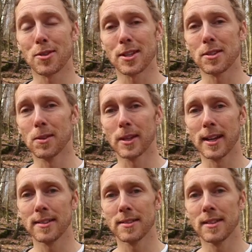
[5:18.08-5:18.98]
tricks and all
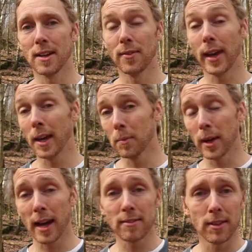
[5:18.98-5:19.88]
kinds of stuff, and we
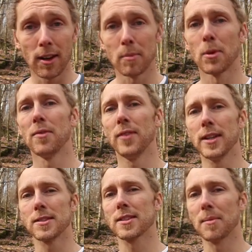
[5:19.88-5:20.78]
have a lot more
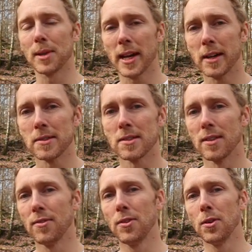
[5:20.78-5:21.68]
videos coming out. So
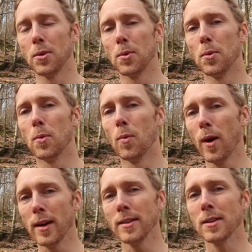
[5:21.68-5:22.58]
if you
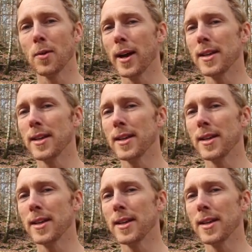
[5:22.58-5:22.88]
want, go ahead